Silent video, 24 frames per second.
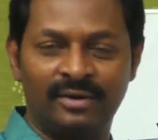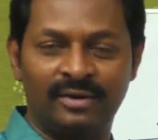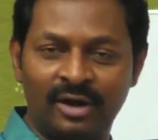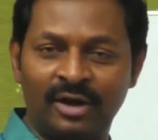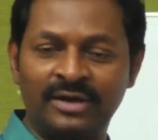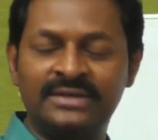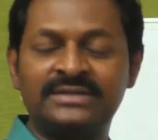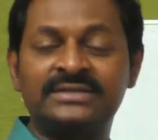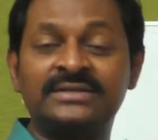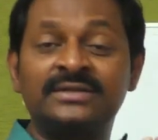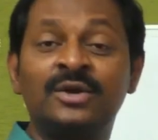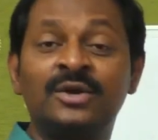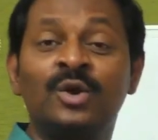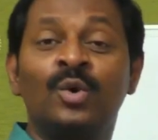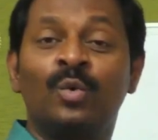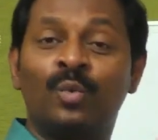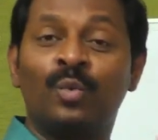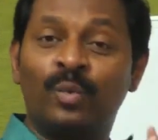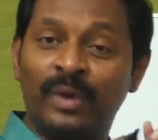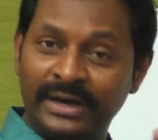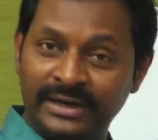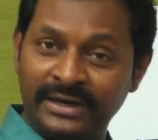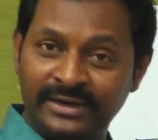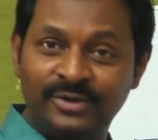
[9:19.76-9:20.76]
lot
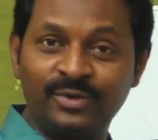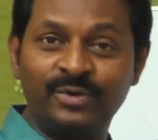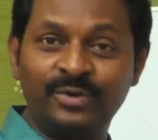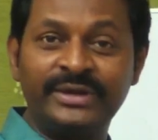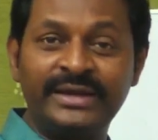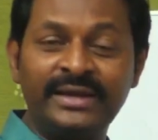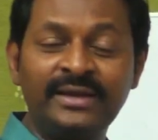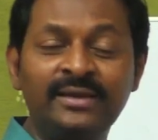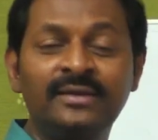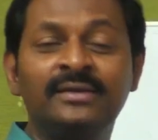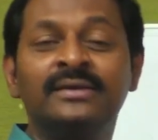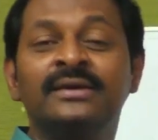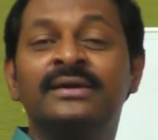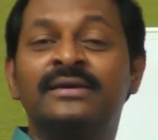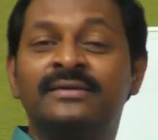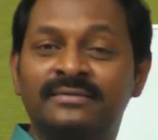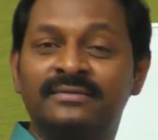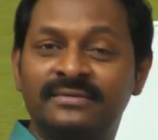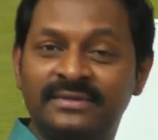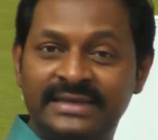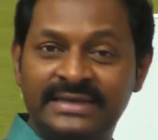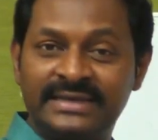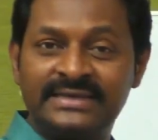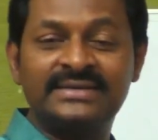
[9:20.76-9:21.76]
while doing
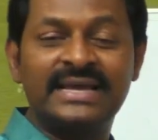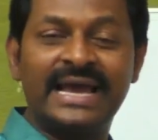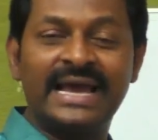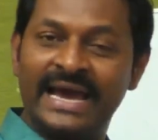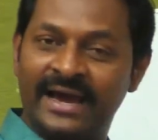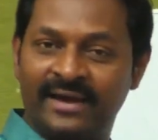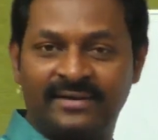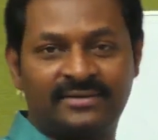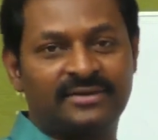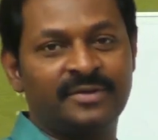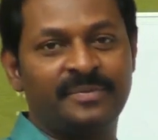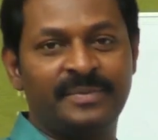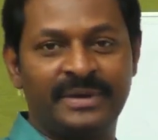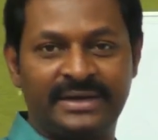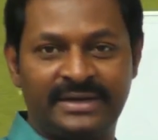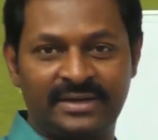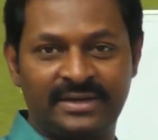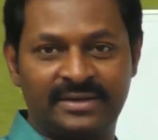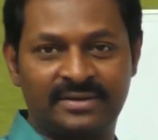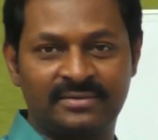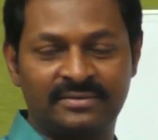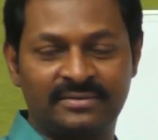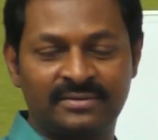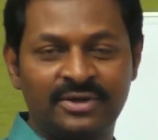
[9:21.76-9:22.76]
these
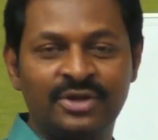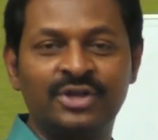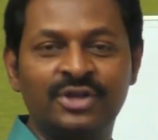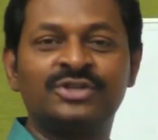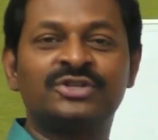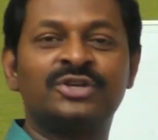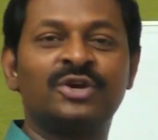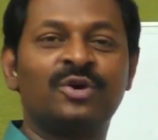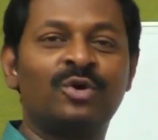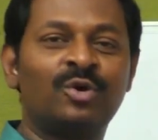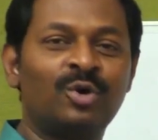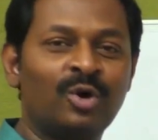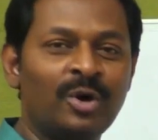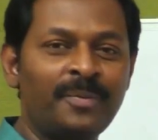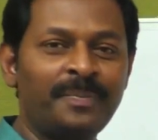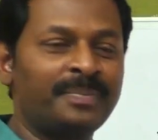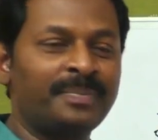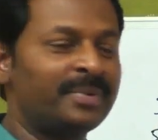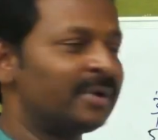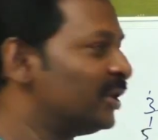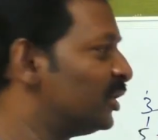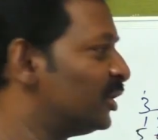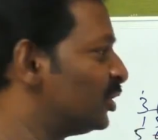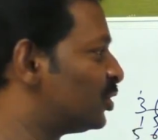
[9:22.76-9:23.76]
arithmetic so hope
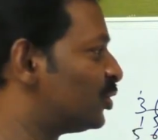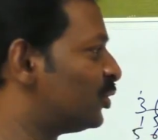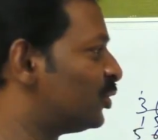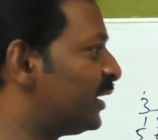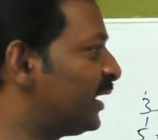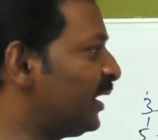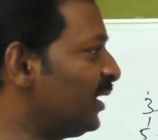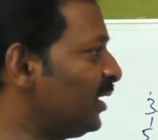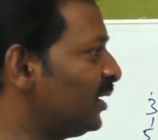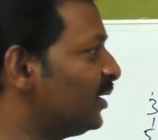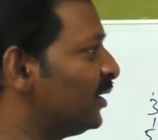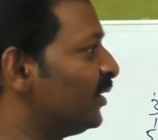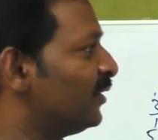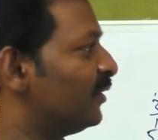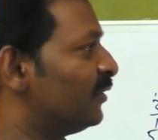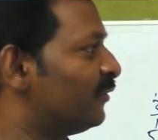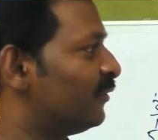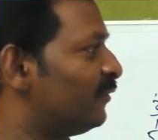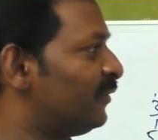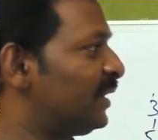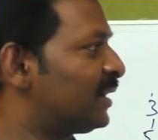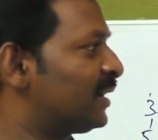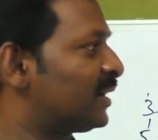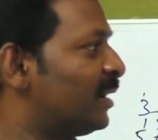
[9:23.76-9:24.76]
today
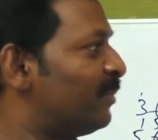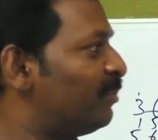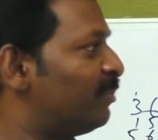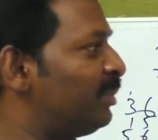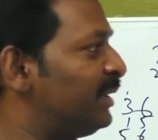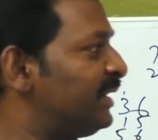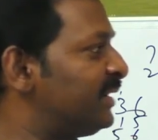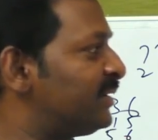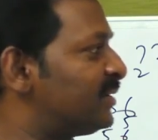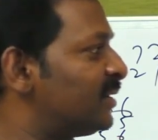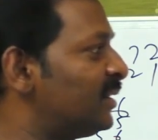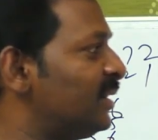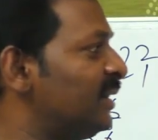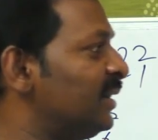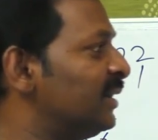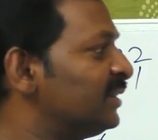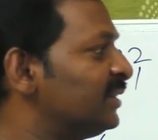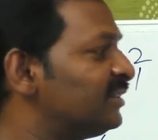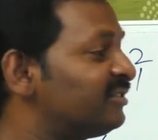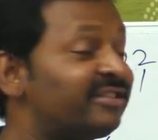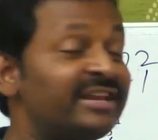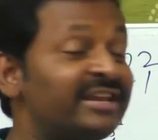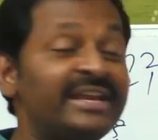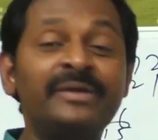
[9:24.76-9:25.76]
we completed
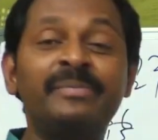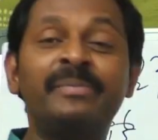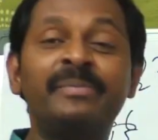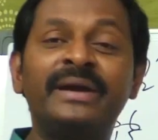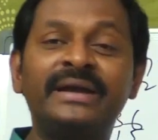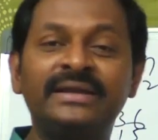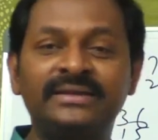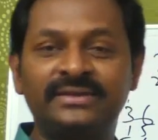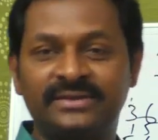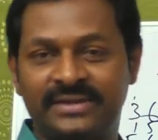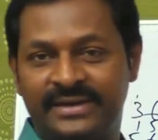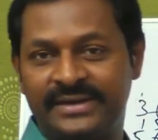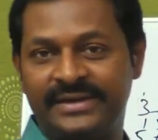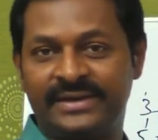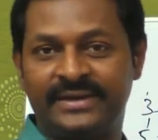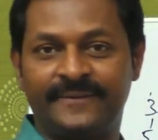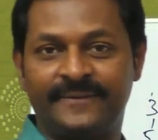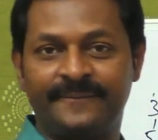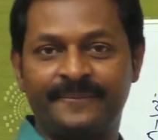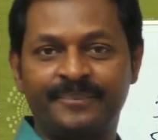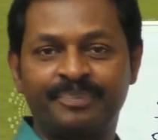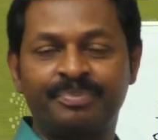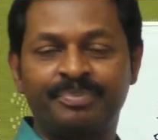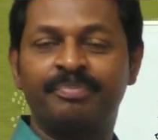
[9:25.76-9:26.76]
3 by 3
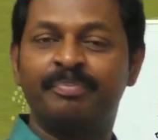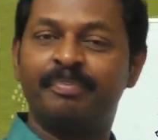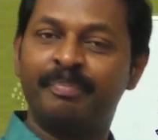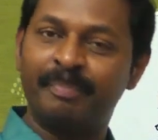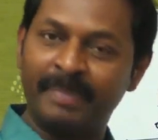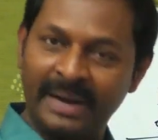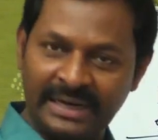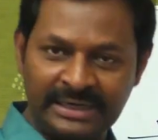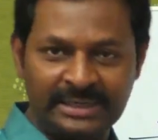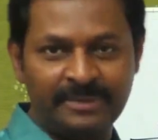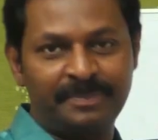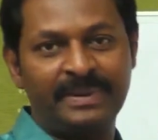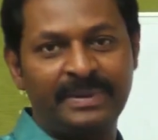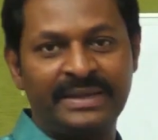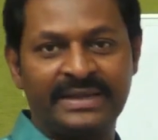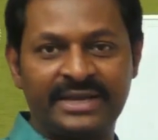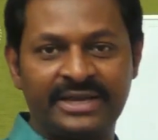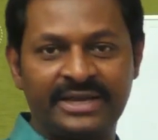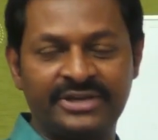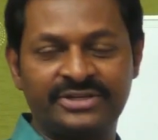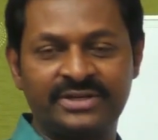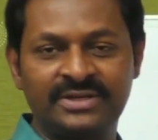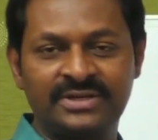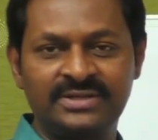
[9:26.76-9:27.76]

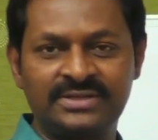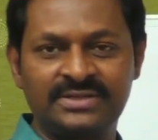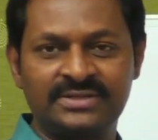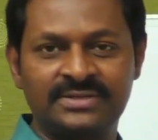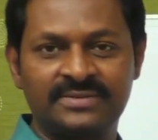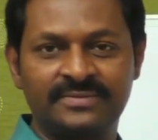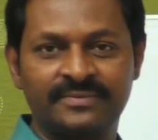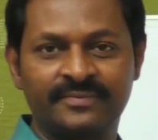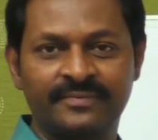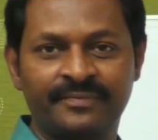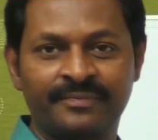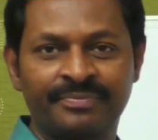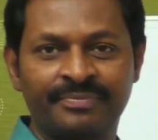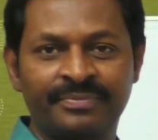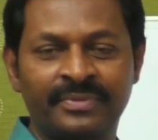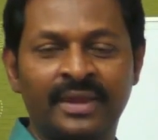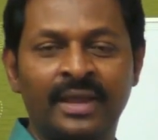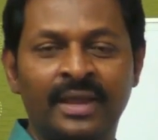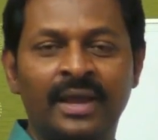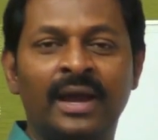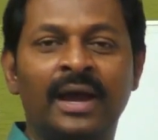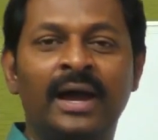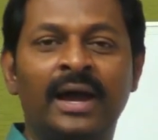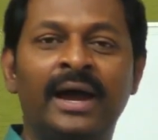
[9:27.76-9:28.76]
multiplications
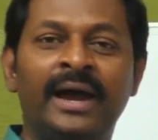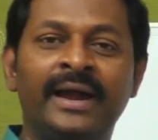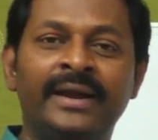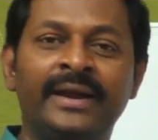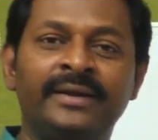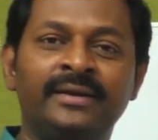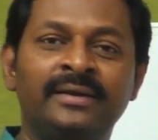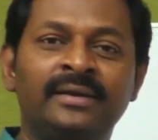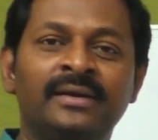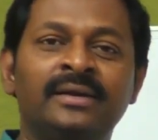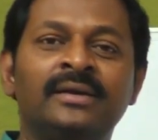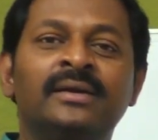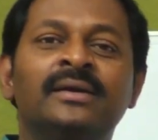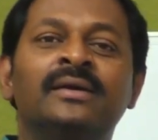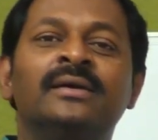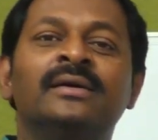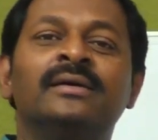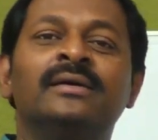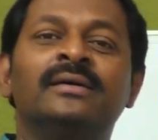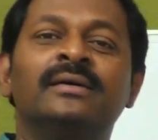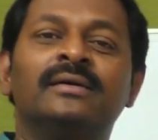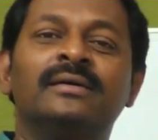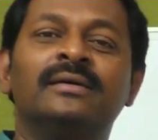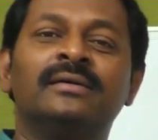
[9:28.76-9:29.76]
and
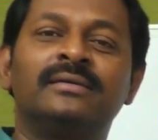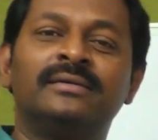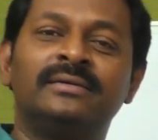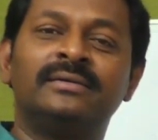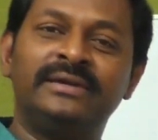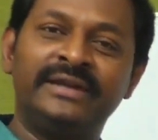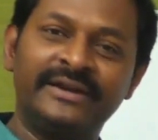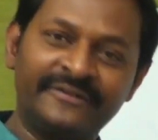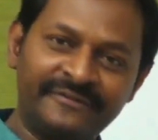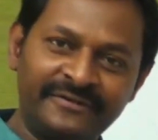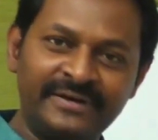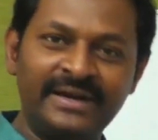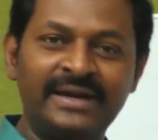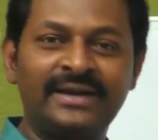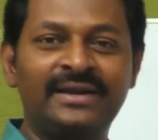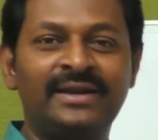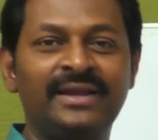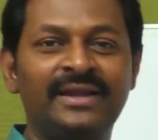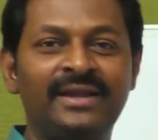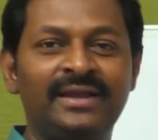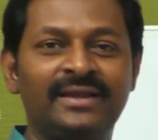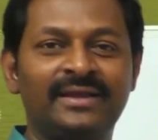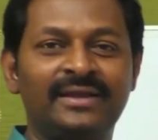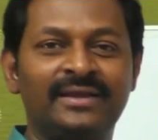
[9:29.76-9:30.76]

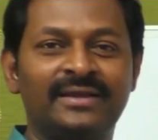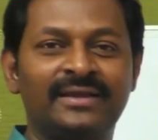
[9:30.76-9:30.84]
definitely